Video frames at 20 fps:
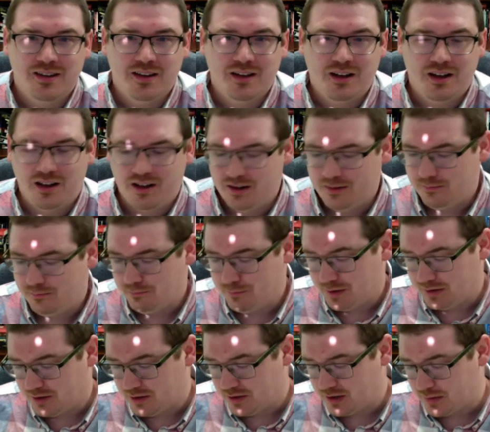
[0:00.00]

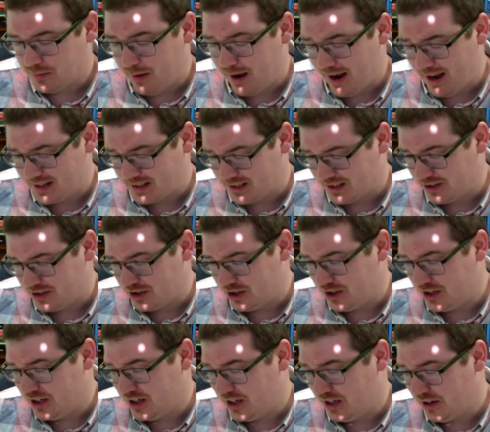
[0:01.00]
But there's a passage
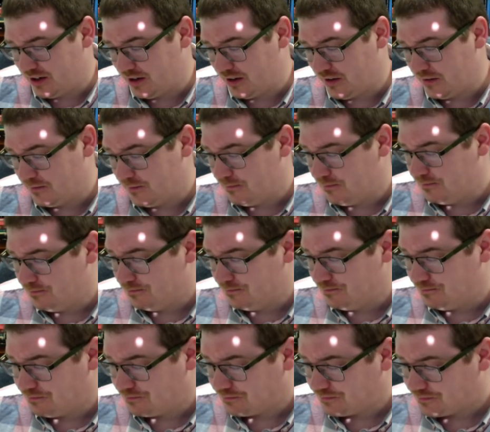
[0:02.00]
in here
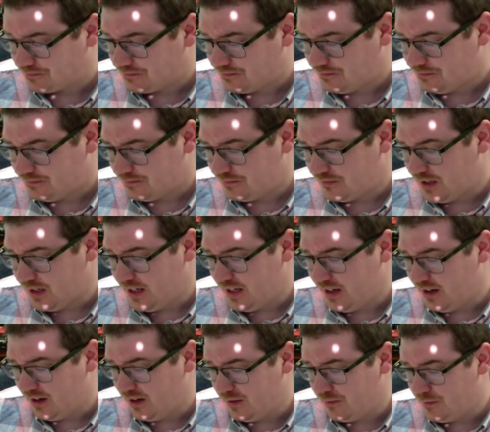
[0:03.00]

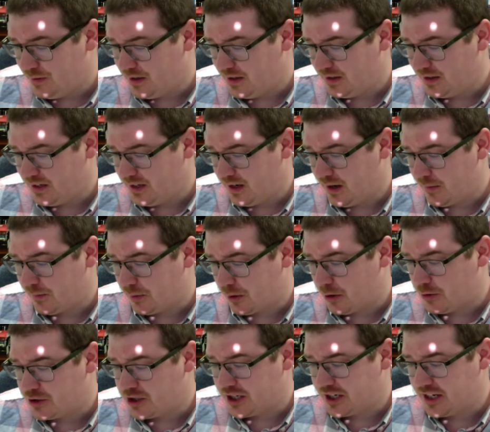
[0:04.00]
in the
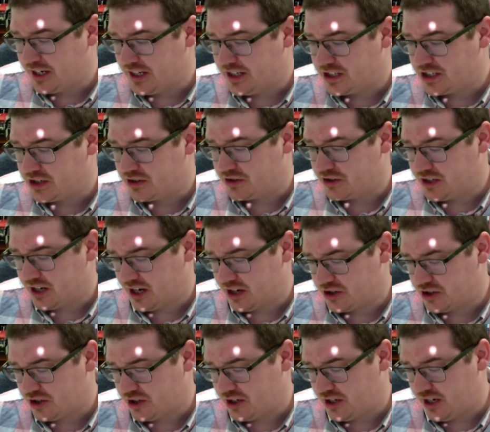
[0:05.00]
Approaching Easter
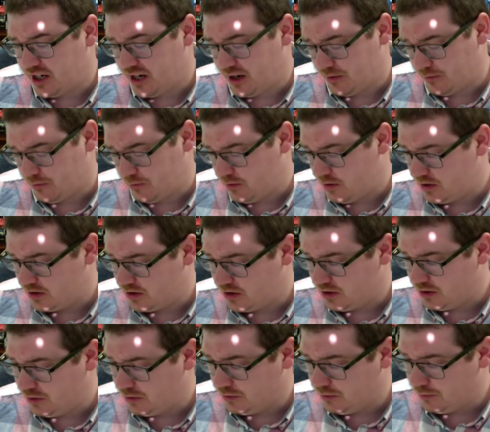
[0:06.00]
section, and I want
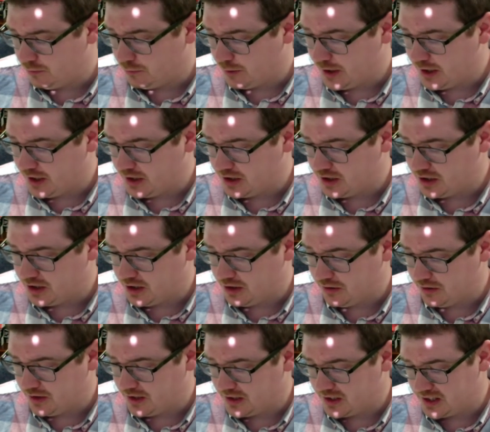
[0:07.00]
to read it to you
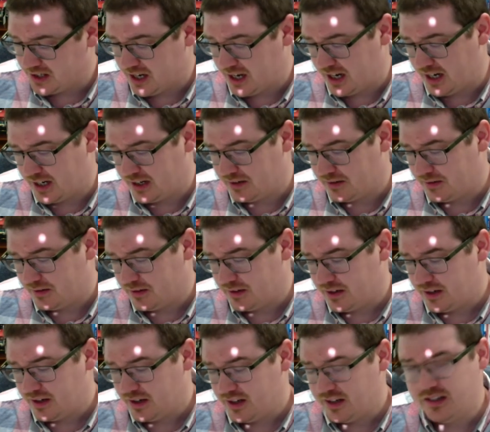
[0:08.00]
this day.
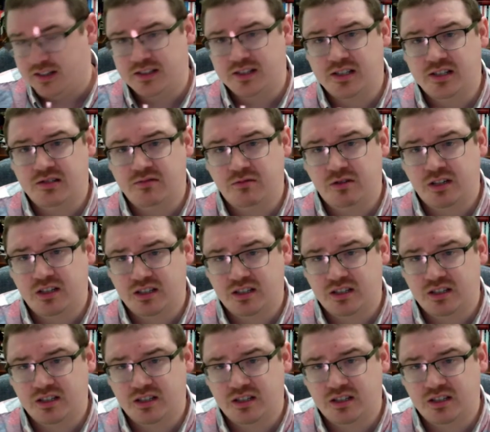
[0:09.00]
And this is what it